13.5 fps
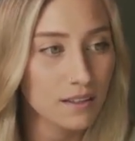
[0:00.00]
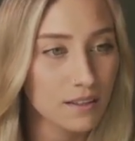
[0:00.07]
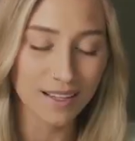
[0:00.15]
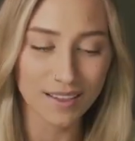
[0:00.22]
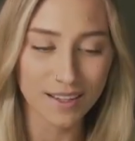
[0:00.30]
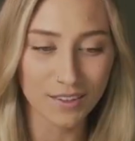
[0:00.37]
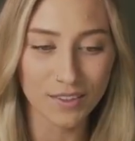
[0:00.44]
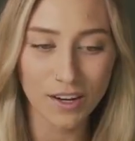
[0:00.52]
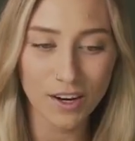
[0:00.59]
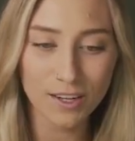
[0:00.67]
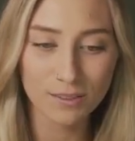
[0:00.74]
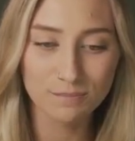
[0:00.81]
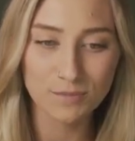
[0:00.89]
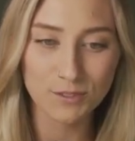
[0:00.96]
And there they
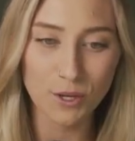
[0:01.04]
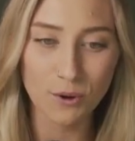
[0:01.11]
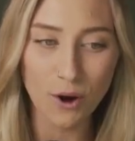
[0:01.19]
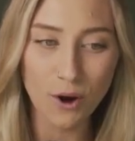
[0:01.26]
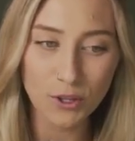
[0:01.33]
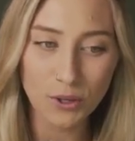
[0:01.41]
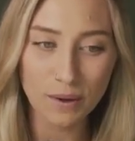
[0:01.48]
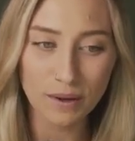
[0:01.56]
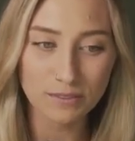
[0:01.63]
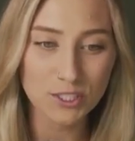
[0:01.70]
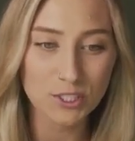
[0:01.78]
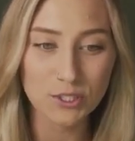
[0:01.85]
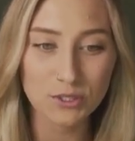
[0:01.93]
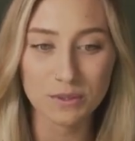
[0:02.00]
are. So all you have
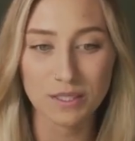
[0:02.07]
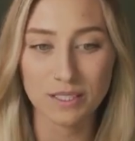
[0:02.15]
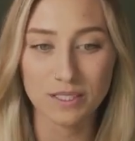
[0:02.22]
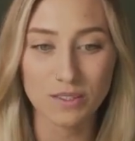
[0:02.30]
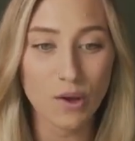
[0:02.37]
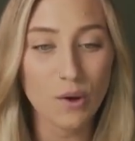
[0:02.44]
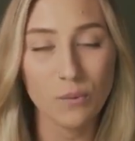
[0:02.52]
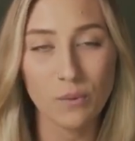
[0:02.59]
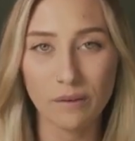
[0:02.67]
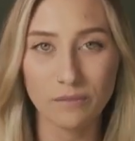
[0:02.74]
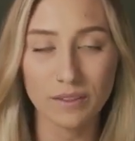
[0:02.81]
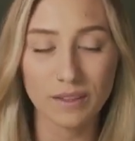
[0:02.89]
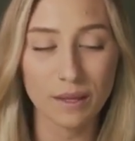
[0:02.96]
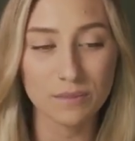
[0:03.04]
to do is wait
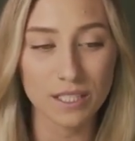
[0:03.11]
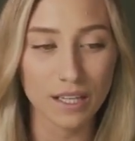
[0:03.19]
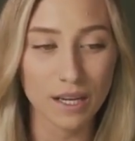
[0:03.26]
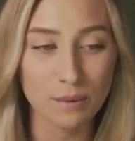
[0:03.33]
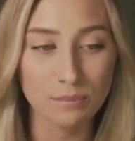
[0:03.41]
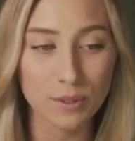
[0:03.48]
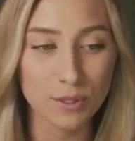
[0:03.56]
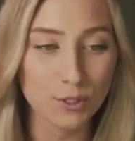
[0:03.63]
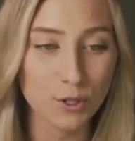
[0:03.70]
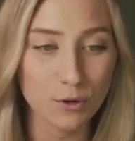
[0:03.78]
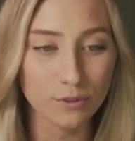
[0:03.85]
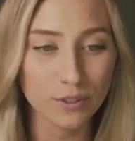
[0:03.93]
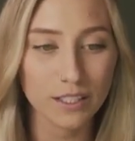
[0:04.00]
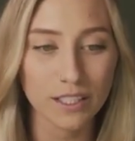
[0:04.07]
for them to come push
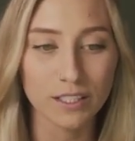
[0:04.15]
over,